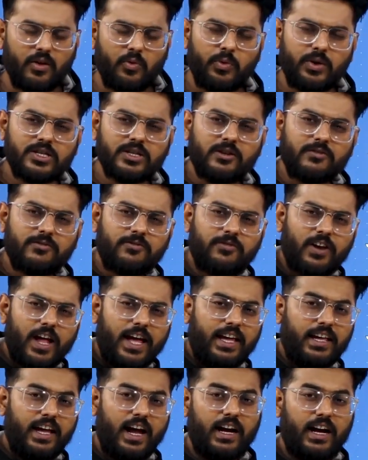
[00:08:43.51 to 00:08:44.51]
which are
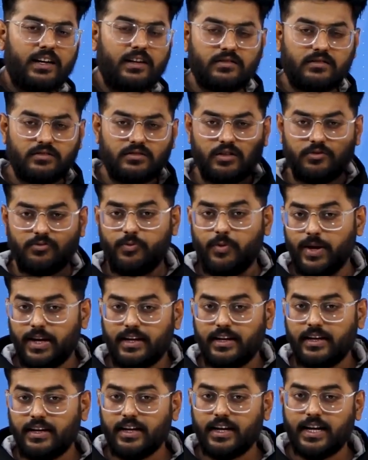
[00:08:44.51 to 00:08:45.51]
flying at a
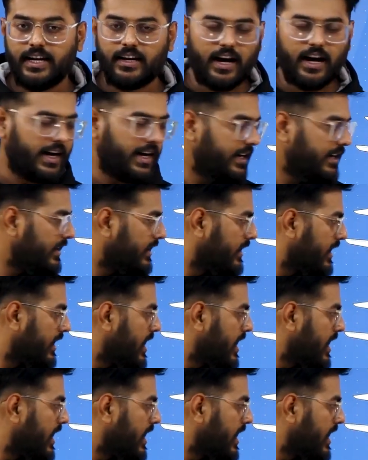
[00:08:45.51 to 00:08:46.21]
very great height